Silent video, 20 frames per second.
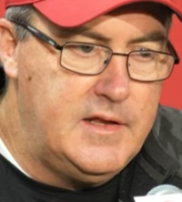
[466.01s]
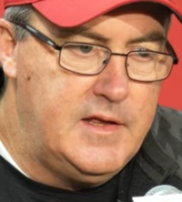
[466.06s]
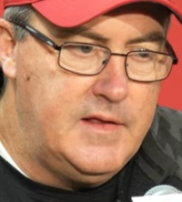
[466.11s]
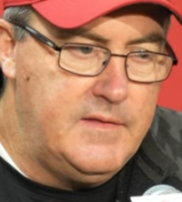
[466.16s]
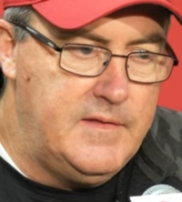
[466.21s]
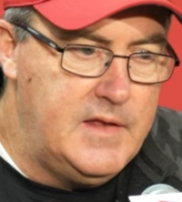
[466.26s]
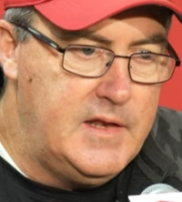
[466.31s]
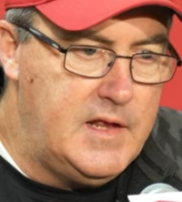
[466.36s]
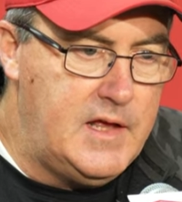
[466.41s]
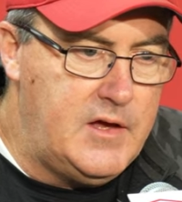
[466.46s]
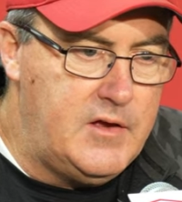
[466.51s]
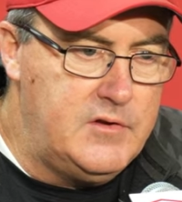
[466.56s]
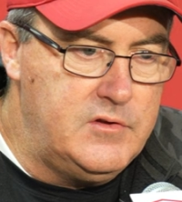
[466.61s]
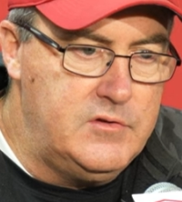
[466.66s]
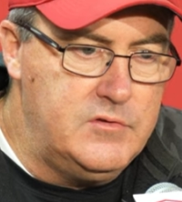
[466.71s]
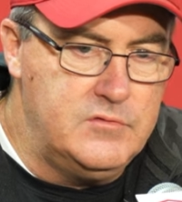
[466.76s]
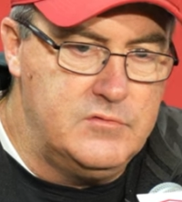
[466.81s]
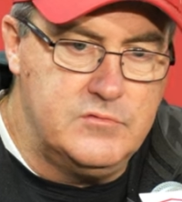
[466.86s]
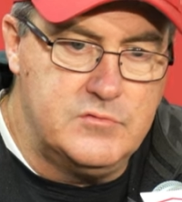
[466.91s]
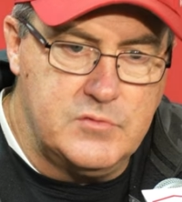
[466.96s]
And then how do
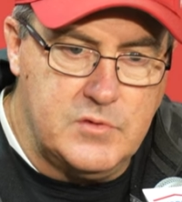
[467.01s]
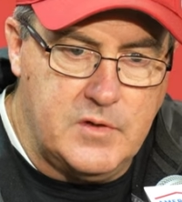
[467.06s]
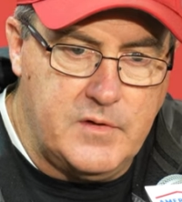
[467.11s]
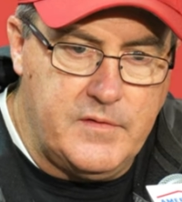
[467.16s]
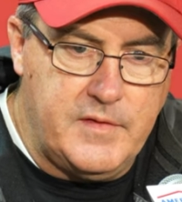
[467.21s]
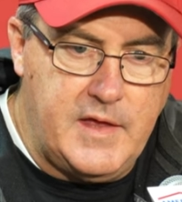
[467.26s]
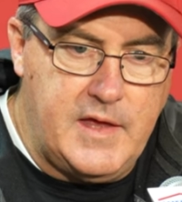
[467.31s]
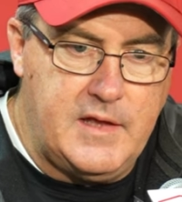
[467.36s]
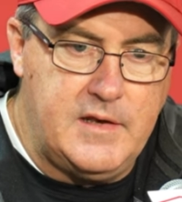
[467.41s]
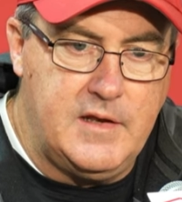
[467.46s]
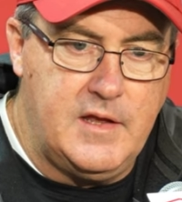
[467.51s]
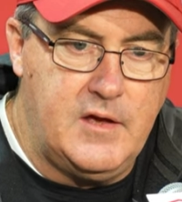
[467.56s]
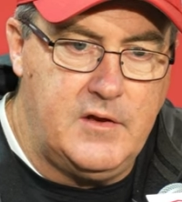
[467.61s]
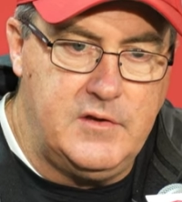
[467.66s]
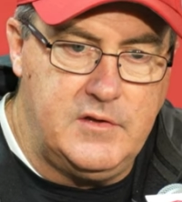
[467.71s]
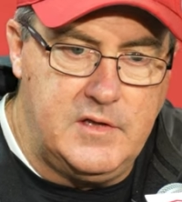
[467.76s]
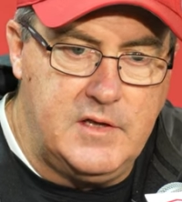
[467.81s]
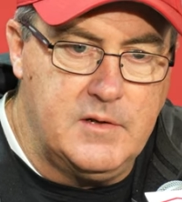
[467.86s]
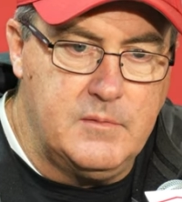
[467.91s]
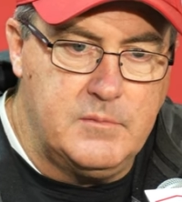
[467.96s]
you drill that, and how
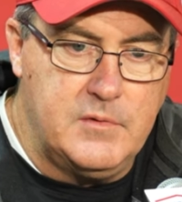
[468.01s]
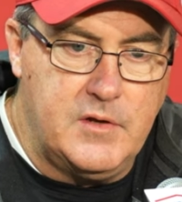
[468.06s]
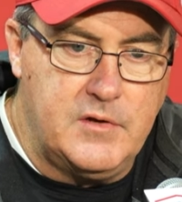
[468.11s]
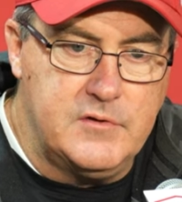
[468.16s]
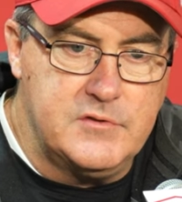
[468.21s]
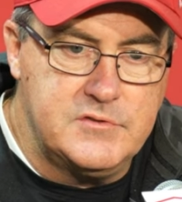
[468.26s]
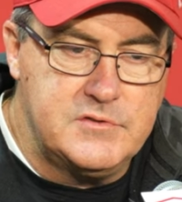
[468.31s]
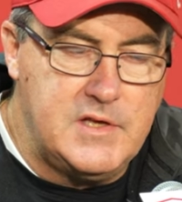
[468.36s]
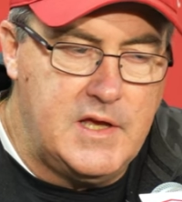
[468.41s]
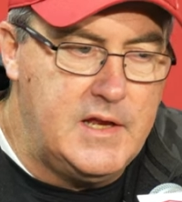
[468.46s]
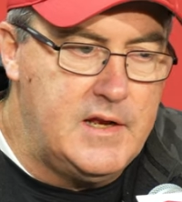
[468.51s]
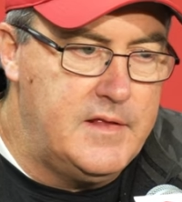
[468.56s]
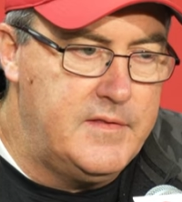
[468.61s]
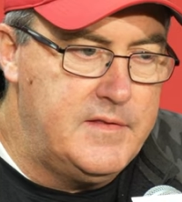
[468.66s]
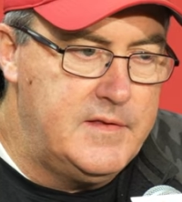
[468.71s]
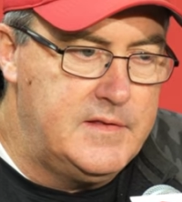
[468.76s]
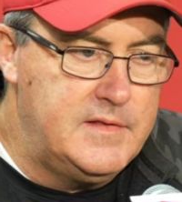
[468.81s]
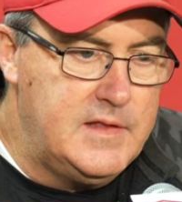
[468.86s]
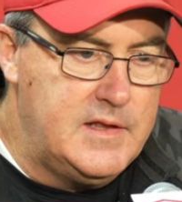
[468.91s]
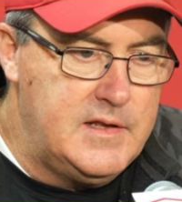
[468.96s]
do you get him to understand? I
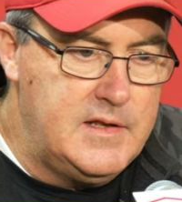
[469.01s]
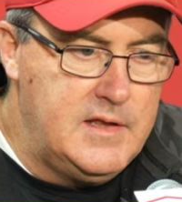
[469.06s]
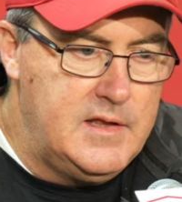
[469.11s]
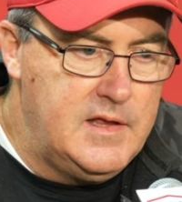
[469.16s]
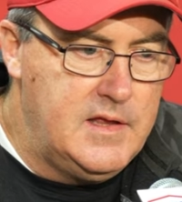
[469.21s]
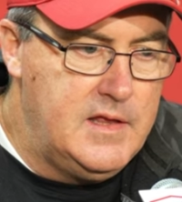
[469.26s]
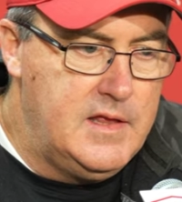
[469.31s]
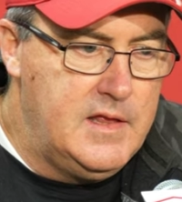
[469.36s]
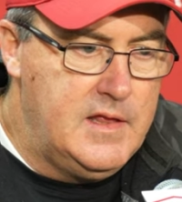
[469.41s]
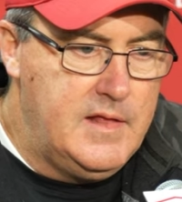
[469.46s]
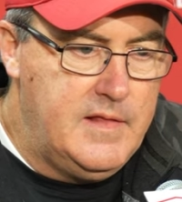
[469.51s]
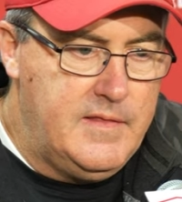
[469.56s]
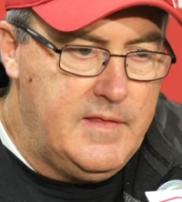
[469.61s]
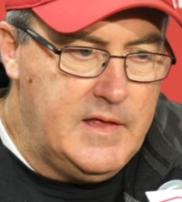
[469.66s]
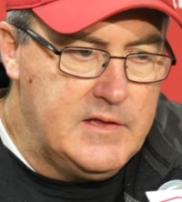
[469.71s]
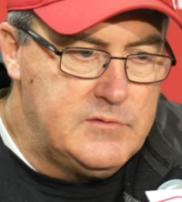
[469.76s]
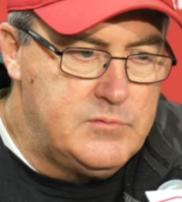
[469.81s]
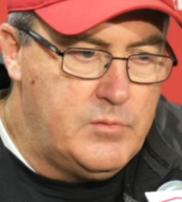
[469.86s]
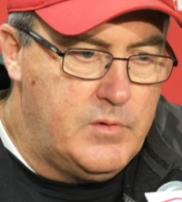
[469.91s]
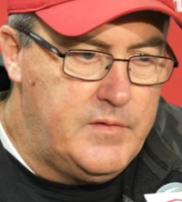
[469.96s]
think that
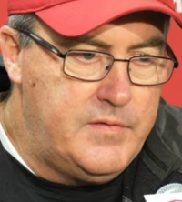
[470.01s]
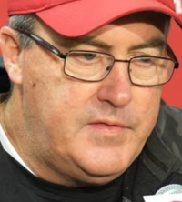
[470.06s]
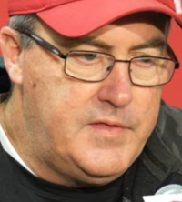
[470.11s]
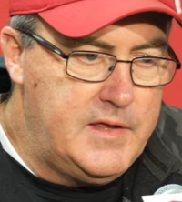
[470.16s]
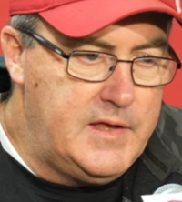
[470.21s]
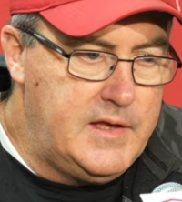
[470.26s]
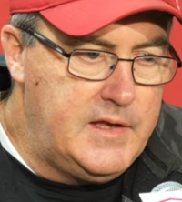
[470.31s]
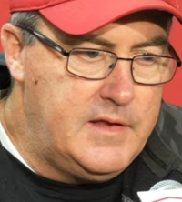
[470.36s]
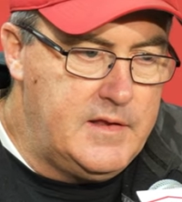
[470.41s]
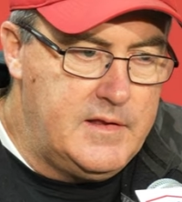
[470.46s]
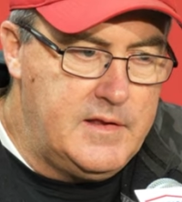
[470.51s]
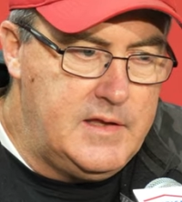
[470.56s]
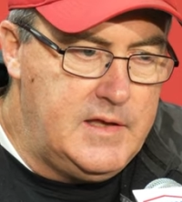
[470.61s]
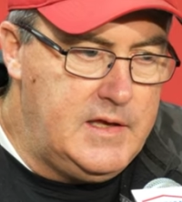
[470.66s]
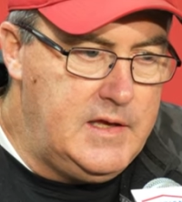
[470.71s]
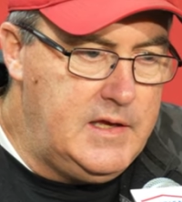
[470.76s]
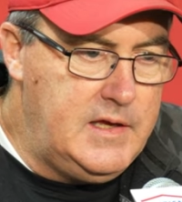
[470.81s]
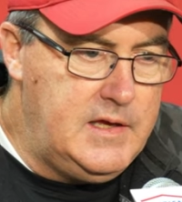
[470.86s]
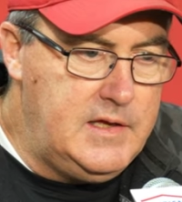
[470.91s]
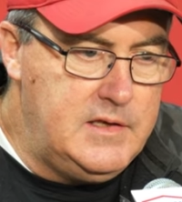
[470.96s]
that's one thing
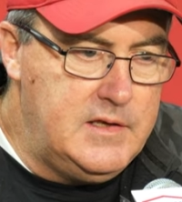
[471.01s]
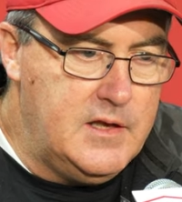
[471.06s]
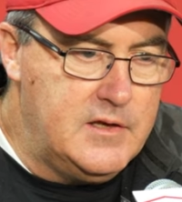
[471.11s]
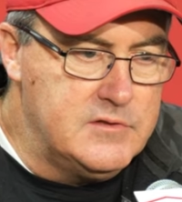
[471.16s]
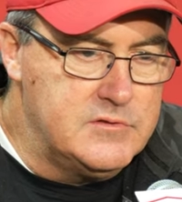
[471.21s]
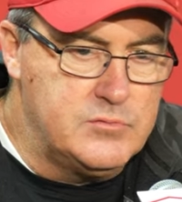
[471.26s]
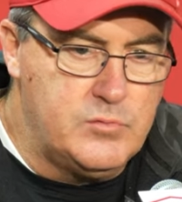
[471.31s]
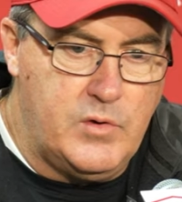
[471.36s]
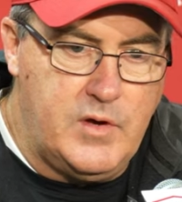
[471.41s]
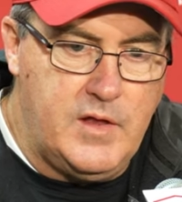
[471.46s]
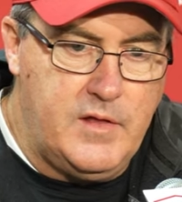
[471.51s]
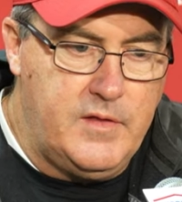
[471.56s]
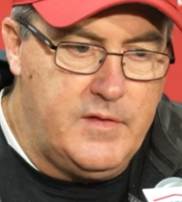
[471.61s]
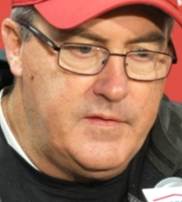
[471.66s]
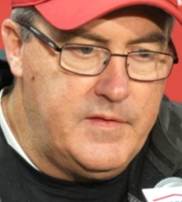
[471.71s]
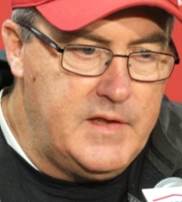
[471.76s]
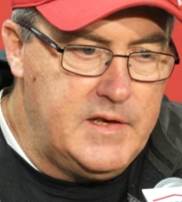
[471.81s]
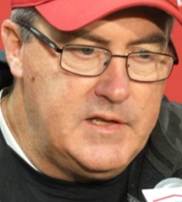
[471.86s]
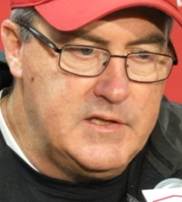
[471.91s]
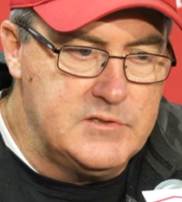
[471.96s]
he does well,
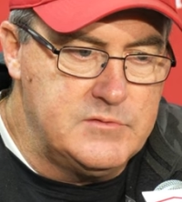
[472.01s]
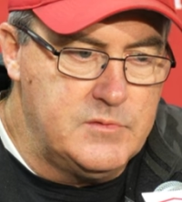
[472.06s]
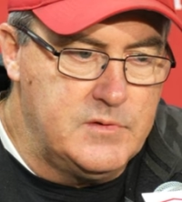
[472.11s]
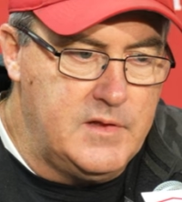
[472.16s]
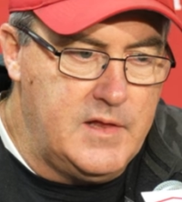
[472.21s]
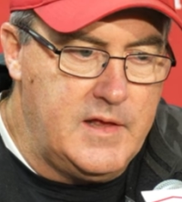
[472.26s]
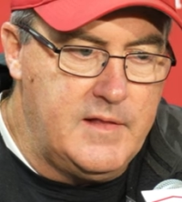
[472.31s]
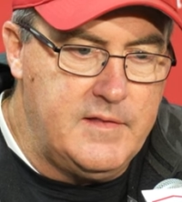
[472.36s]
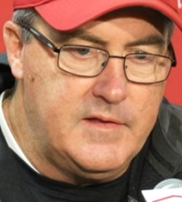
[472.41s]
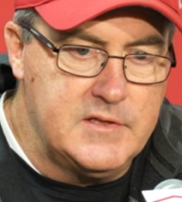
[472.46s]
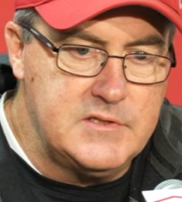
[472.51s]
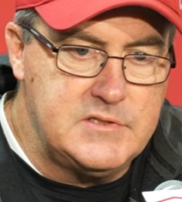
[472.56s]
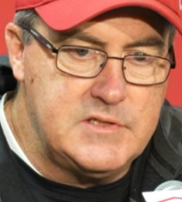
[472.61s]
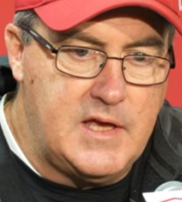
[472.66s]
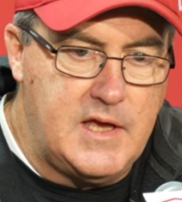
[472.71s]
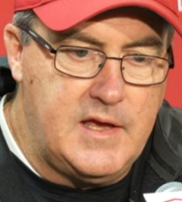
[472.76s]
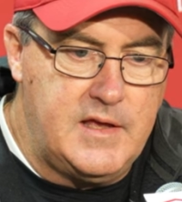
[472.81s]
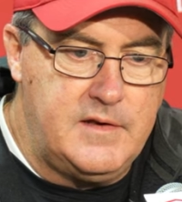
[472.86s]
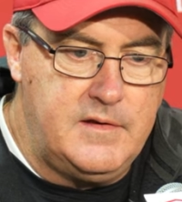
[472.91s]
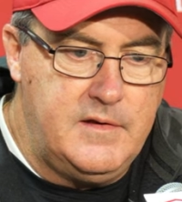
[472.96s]
and then he's relentless
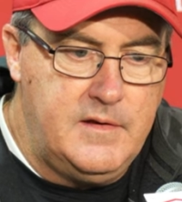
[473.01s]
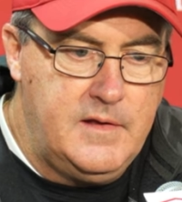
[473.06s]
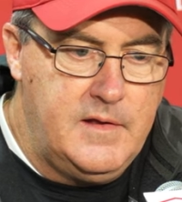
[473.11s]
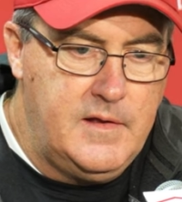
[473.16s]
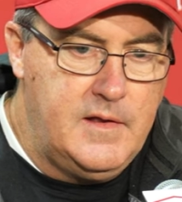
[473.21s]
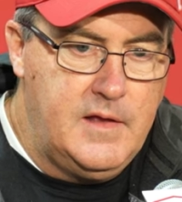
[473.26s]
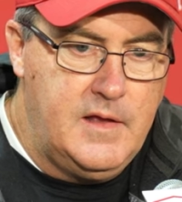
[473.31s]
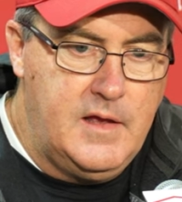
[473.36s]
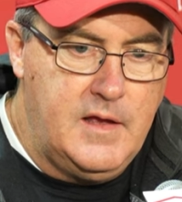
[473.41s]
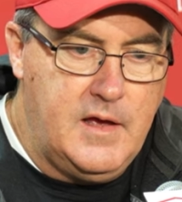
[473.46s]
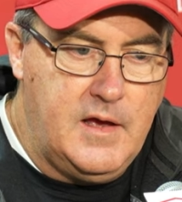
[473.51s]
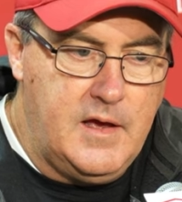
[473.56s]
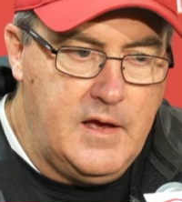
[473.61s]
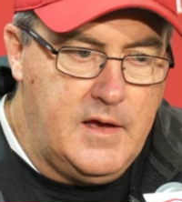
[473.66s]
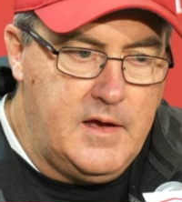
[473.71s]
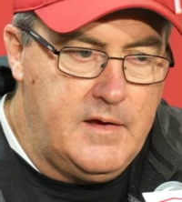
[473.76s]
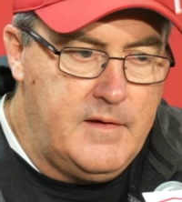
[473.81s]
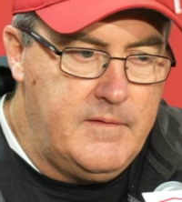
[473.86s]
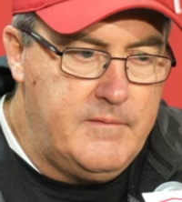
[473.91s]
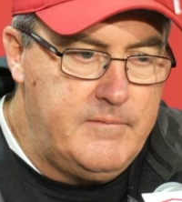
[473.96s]
on
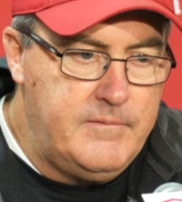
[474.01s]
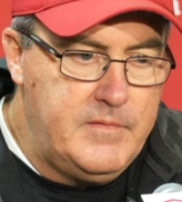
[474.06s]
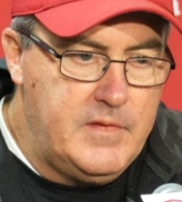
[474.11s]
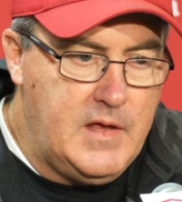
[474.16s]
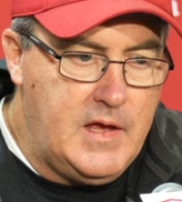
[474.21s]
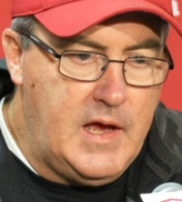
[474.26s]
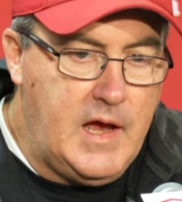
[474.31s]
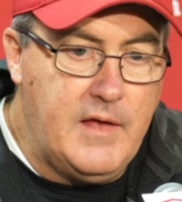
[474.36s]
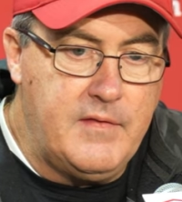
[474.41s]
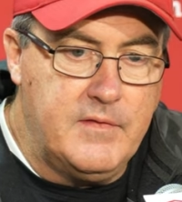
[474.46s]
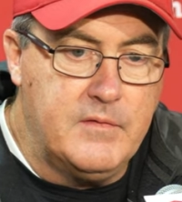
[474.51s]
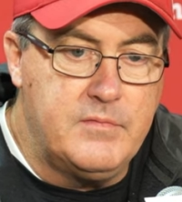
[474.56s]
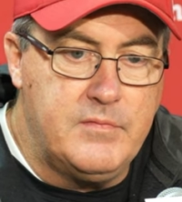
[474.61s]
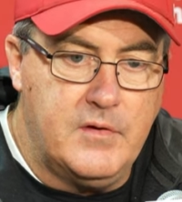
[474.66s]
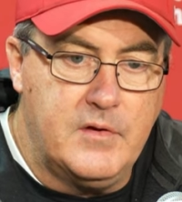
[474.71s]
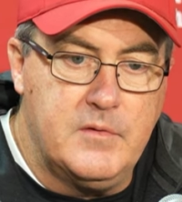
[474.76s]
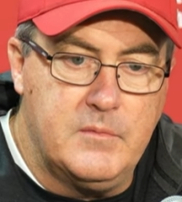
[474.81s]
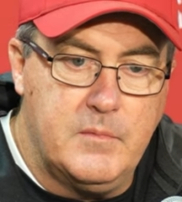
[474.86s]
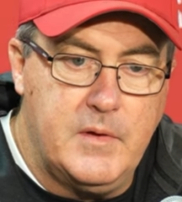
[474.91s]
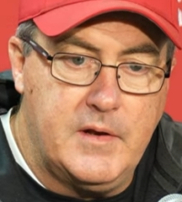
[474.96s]
the
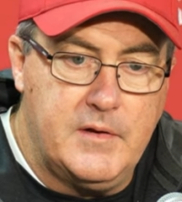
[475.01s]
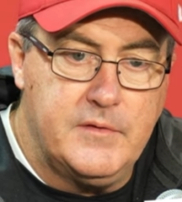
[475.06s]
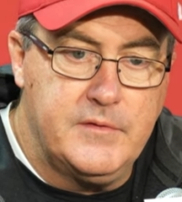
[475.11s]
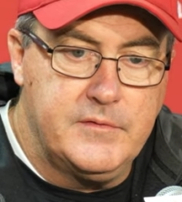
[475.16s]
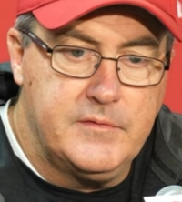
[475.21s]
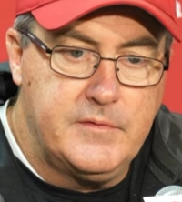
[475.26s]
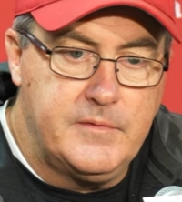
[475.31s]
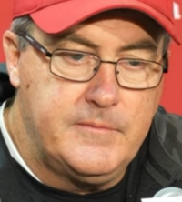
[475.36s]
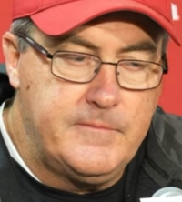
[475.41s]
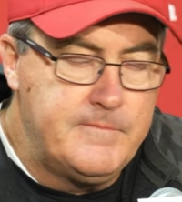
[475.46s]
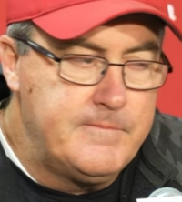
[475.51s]
fundamentals.